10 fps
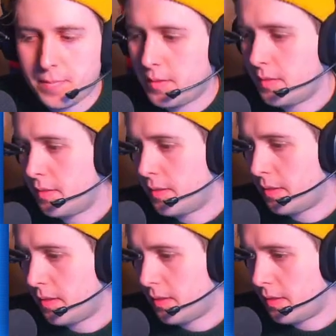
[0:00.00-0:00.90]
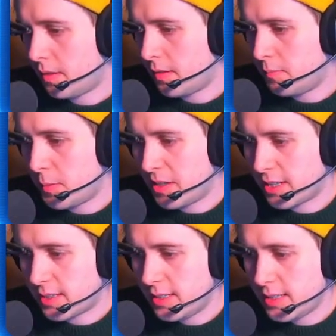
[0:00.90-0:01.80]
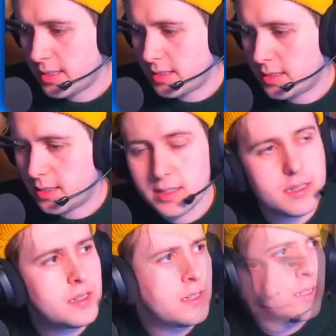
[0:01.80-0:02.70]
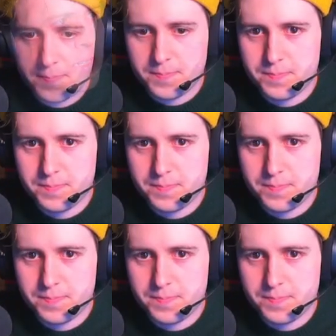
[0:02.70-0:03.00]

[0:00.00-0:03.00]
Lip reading: I can't confirm whether the sound settings are correct.